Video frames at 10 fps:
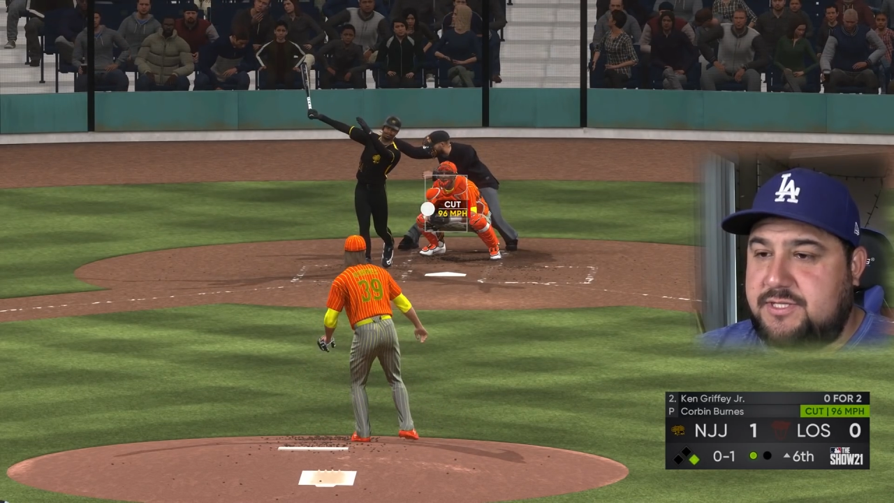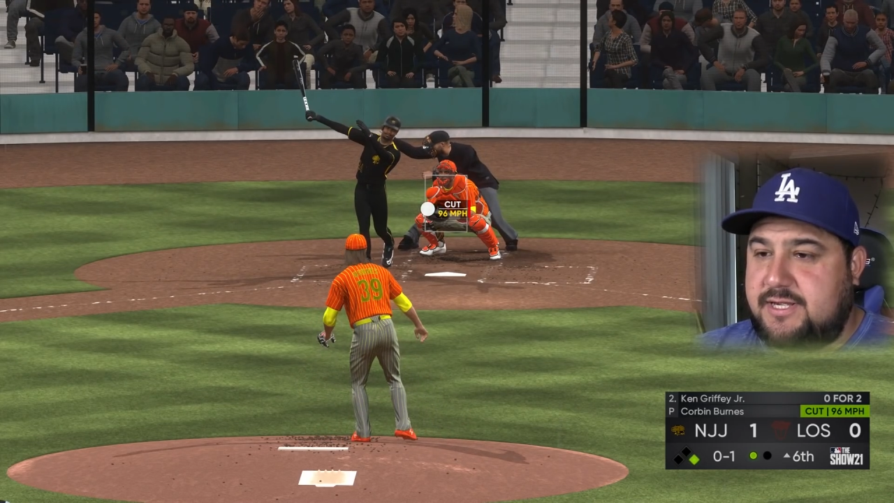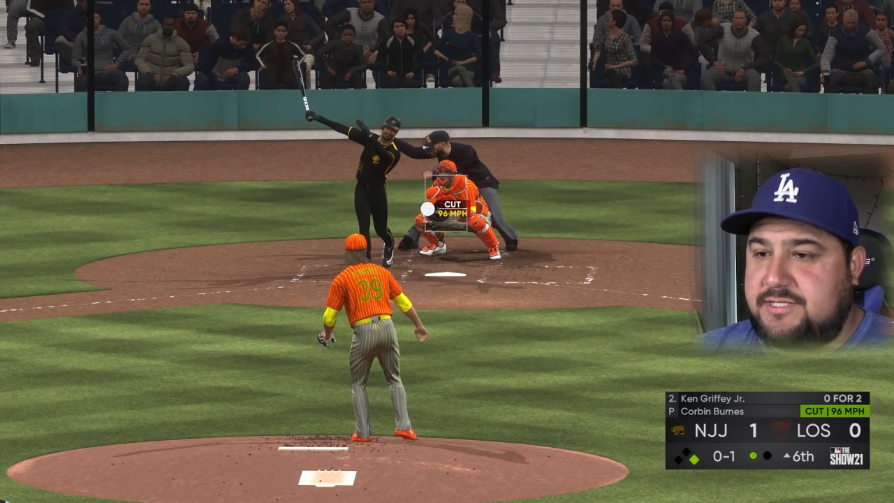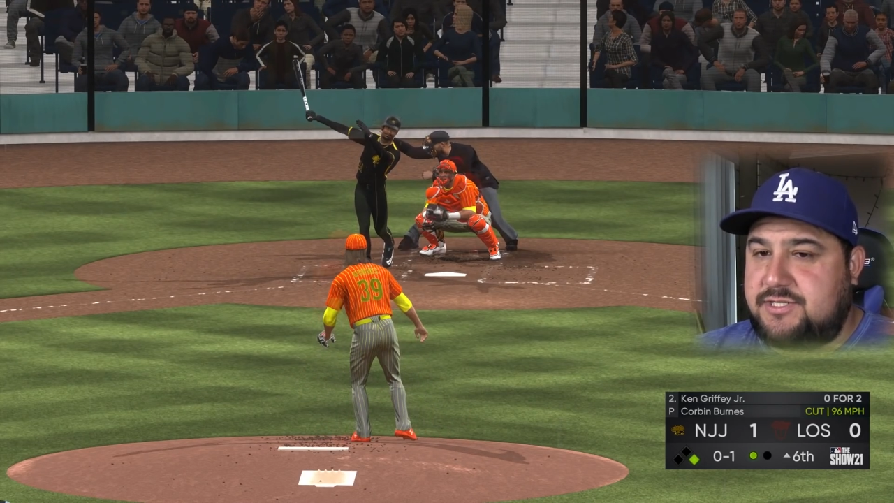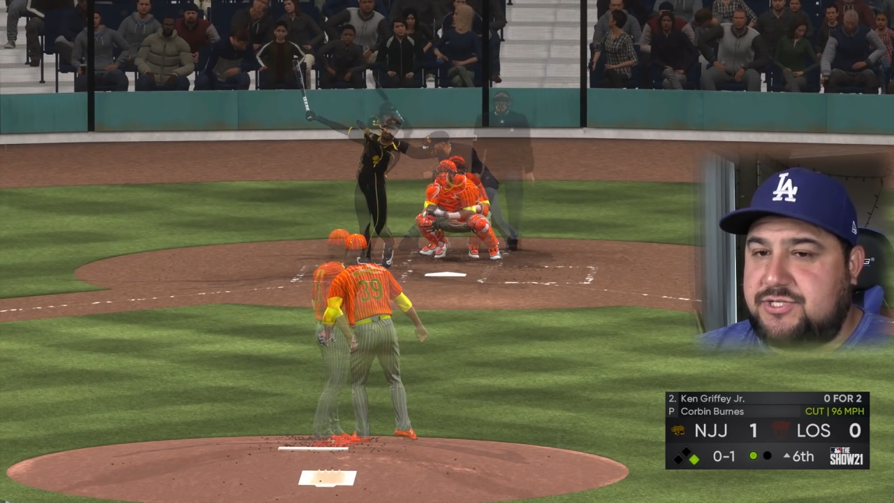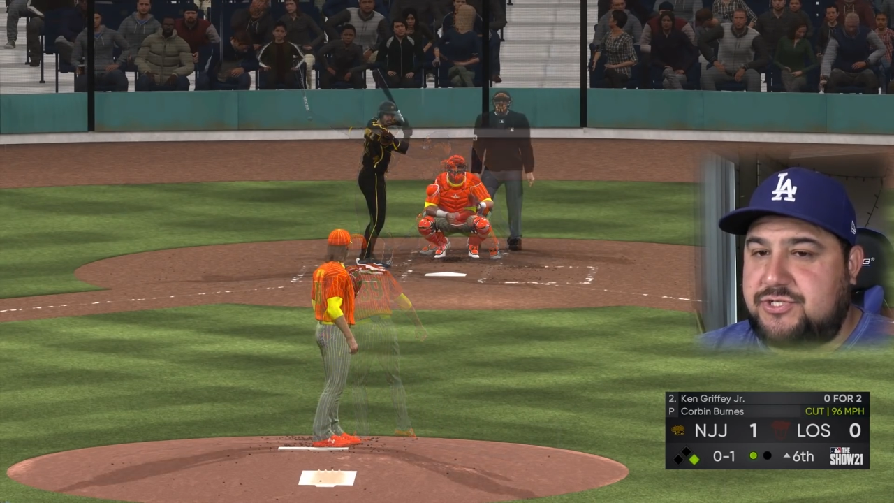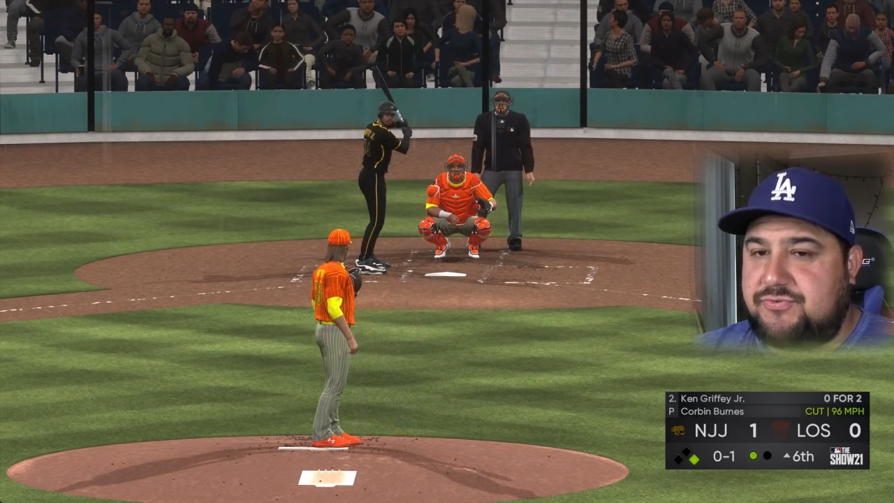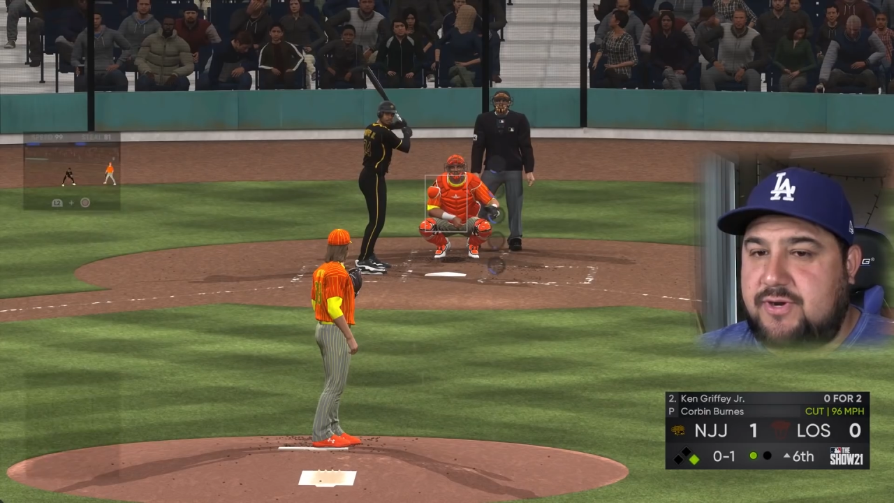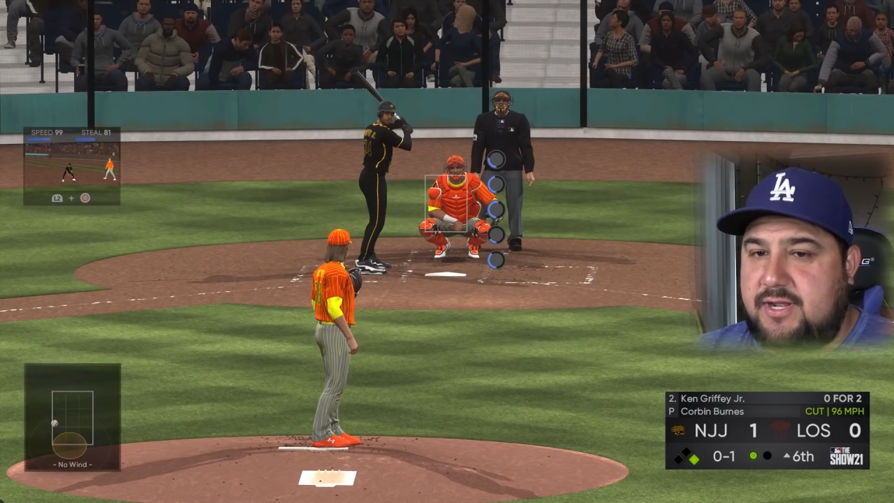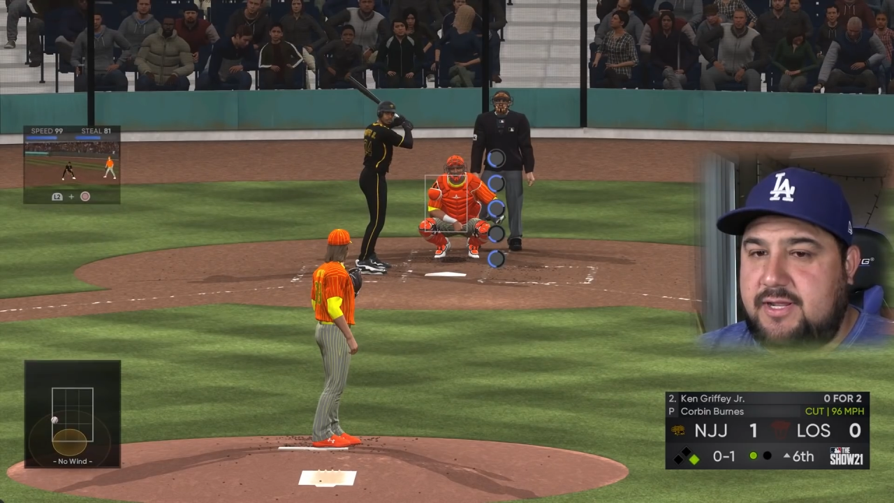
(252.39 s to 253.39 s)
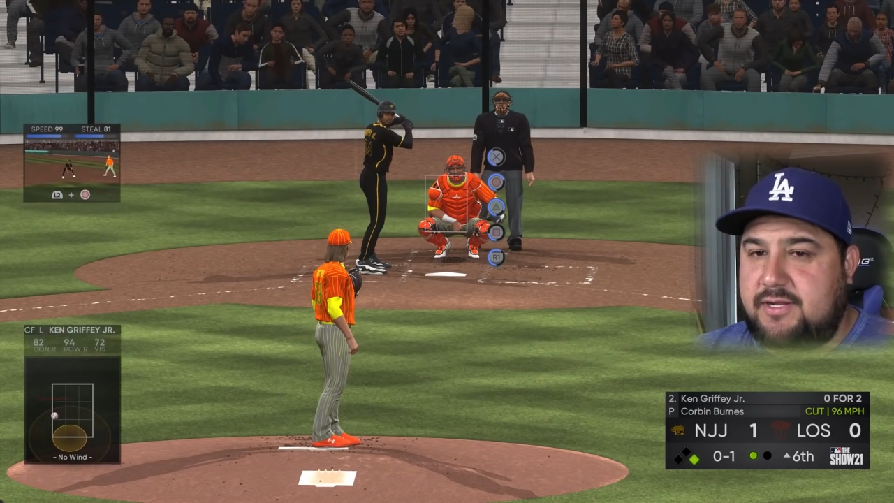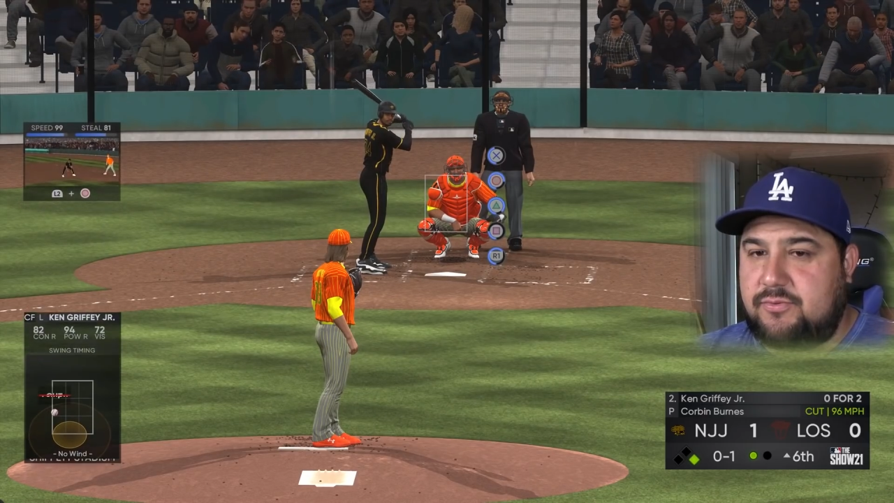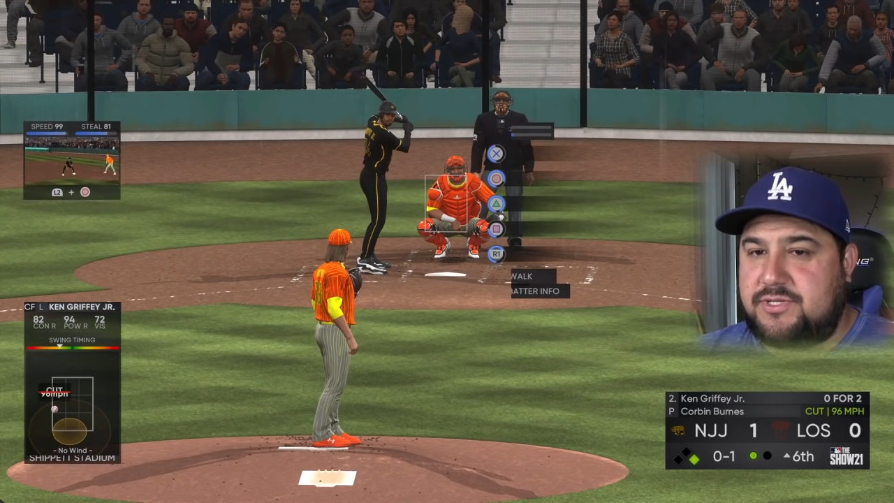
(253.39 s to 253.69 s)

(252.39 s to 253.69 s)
That's a strike.